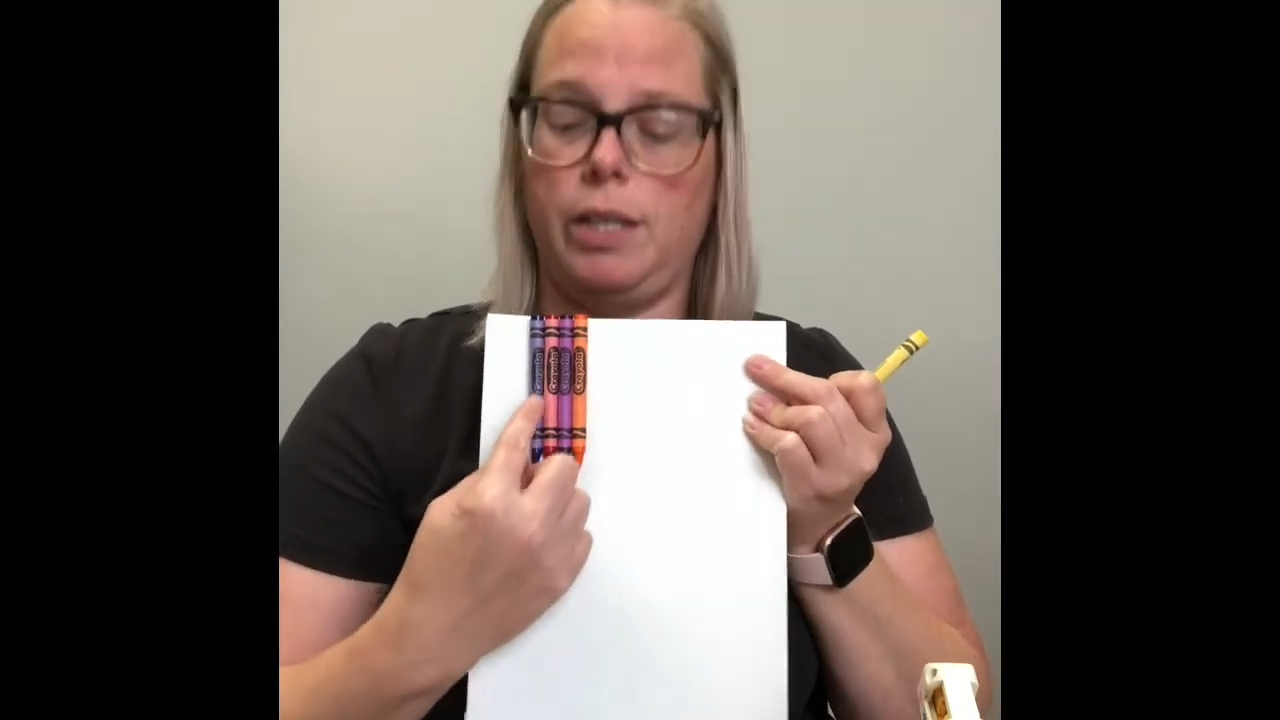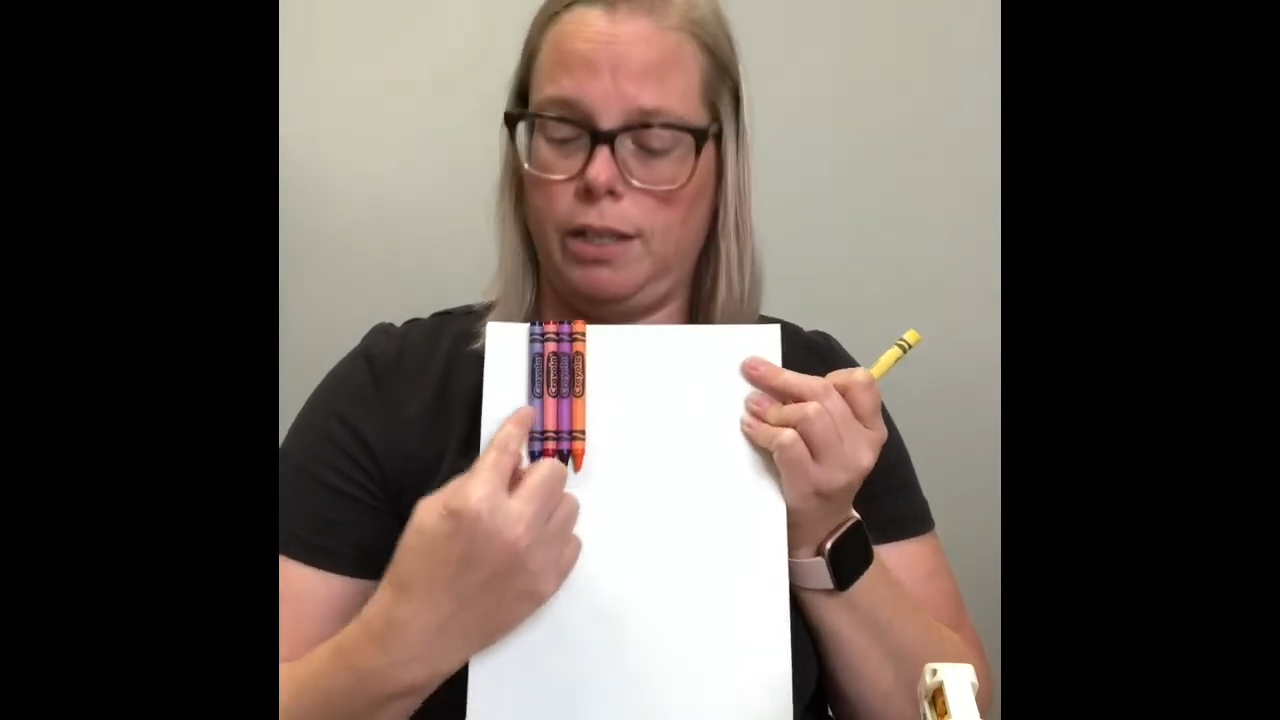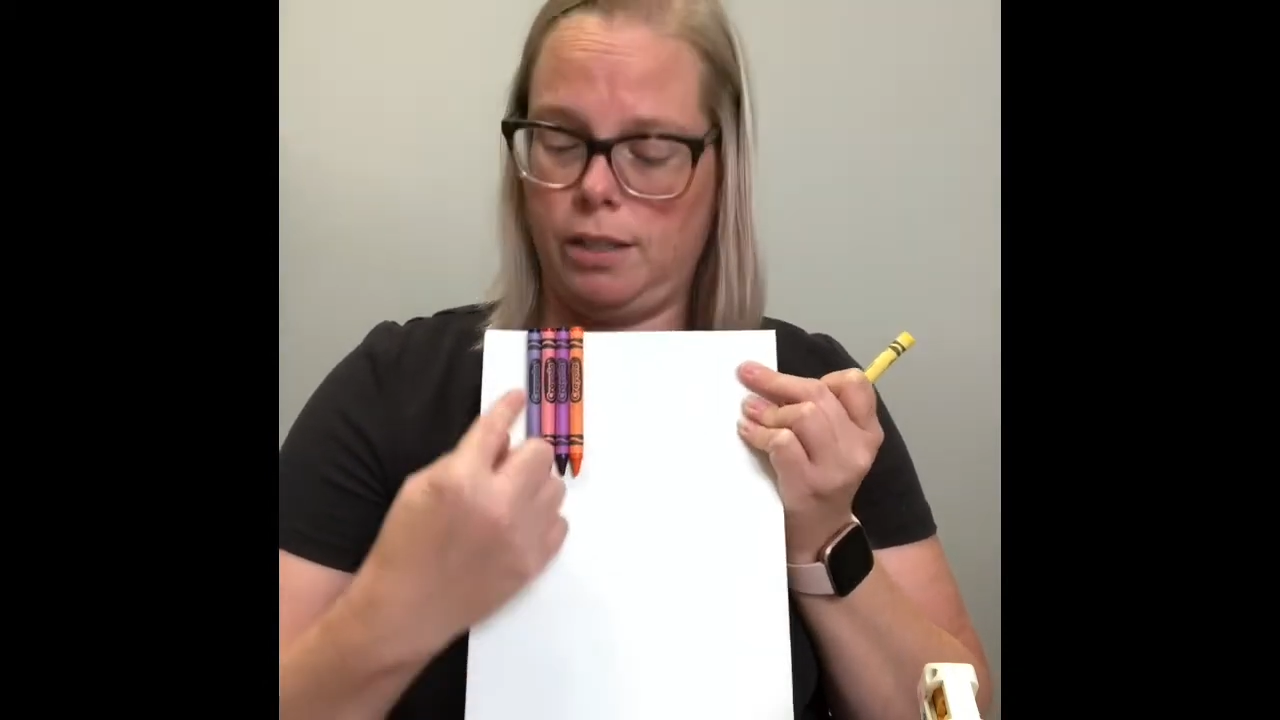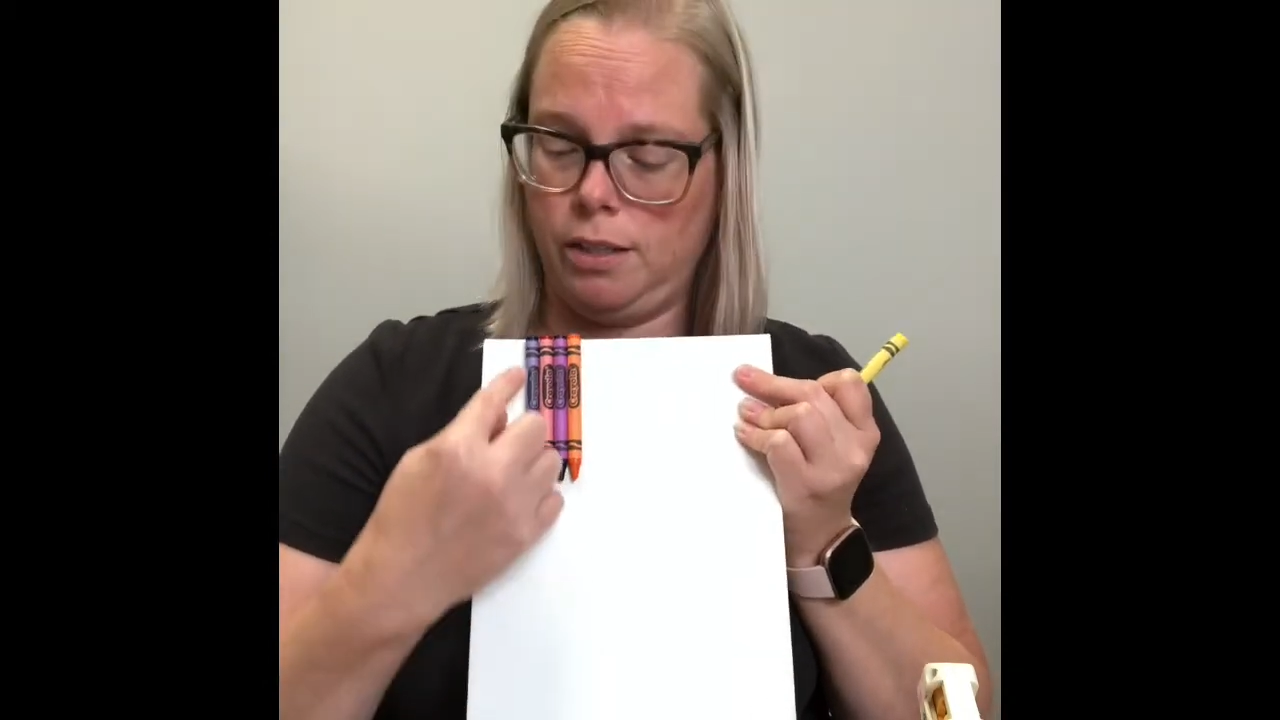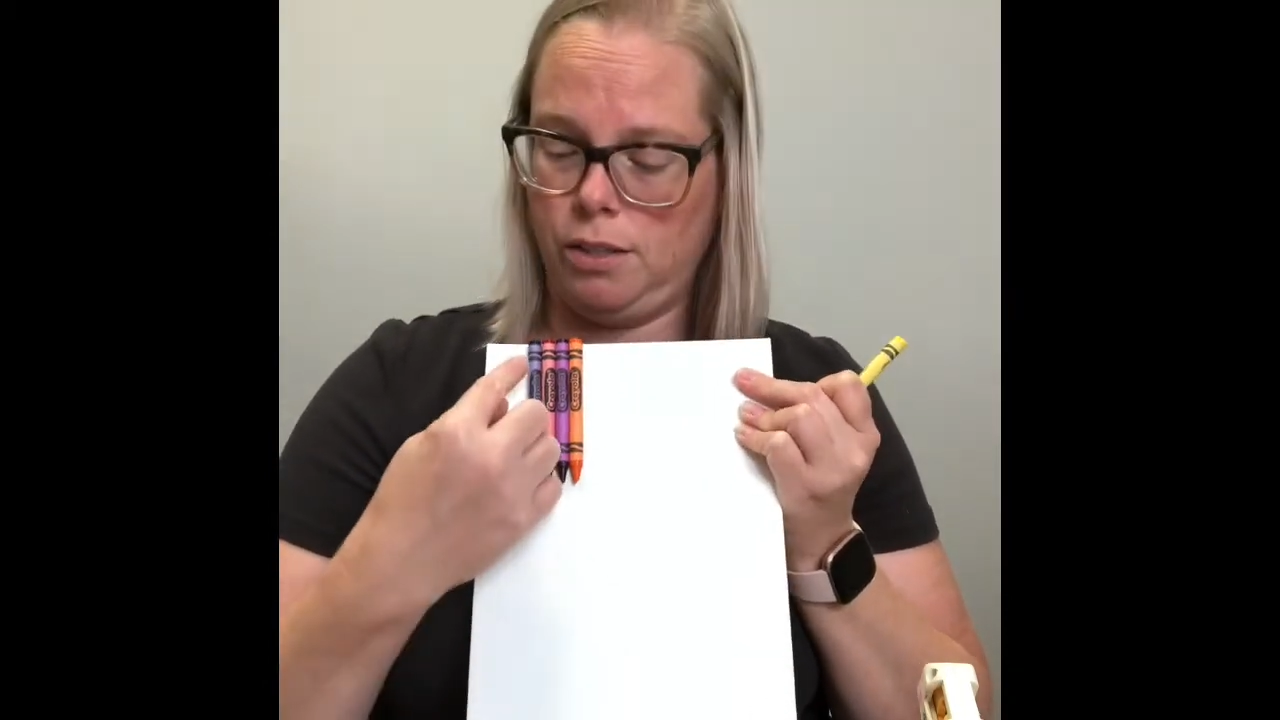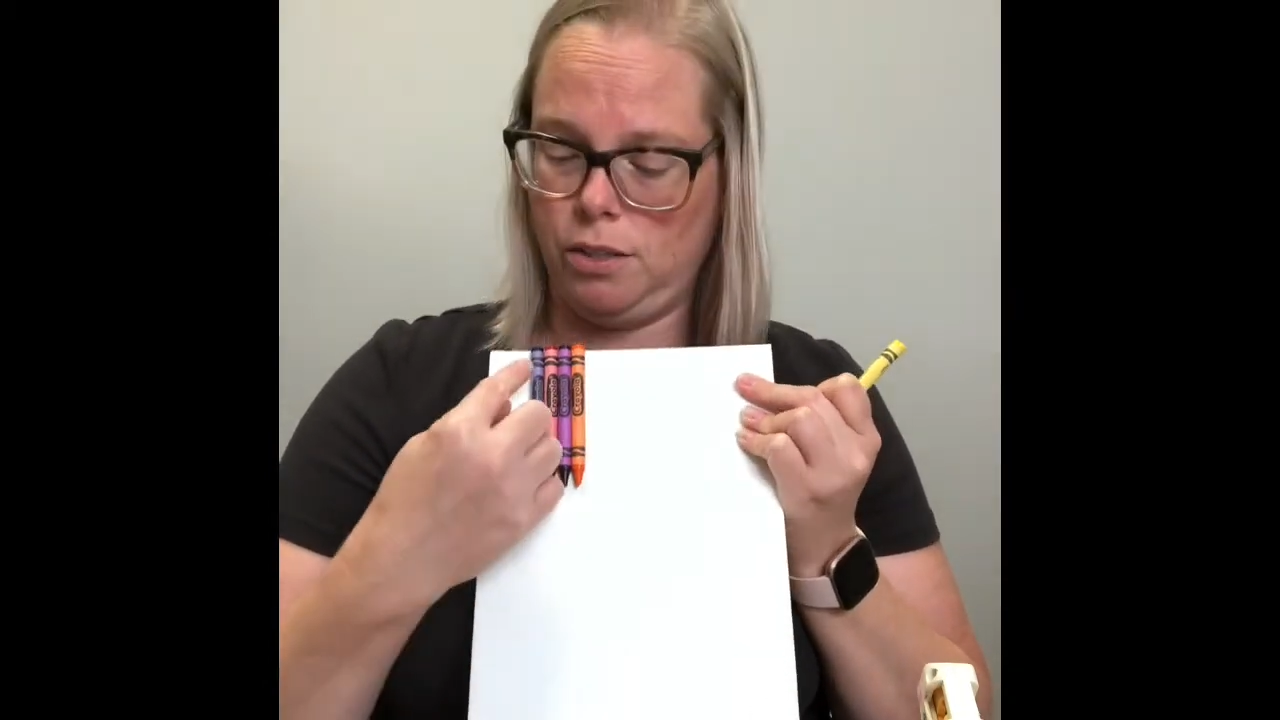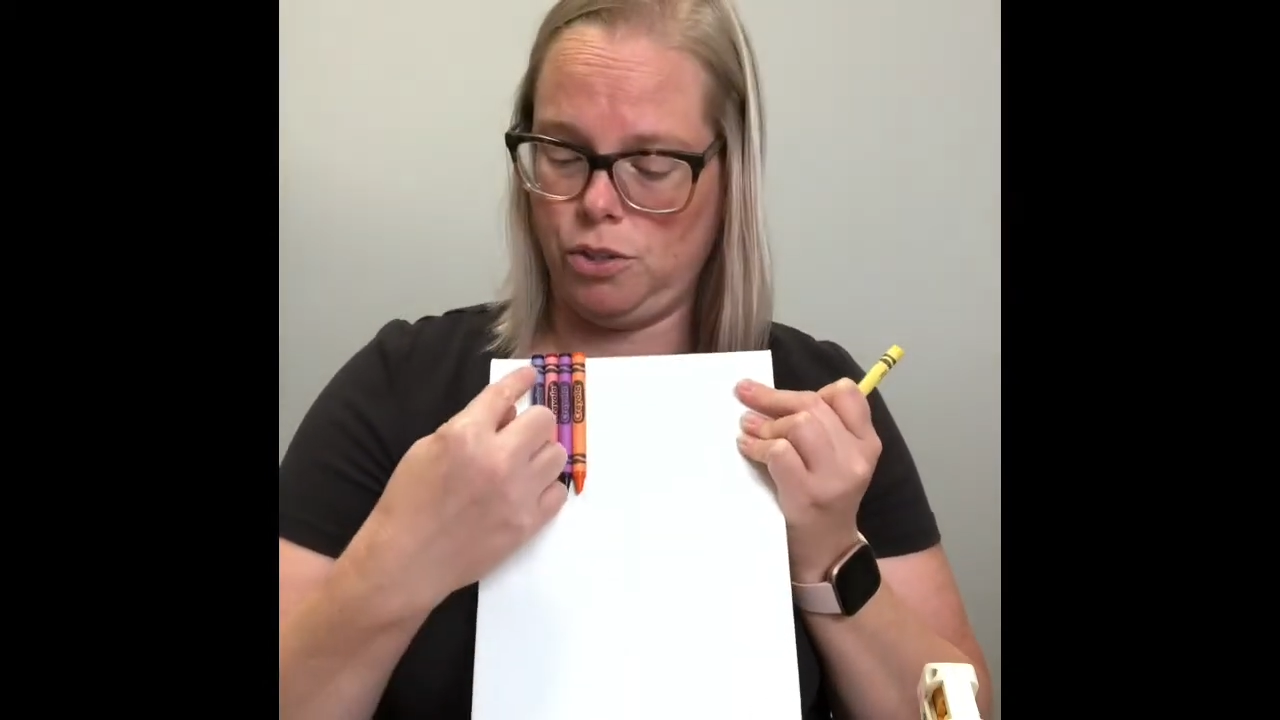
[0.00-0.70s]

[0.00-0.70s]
can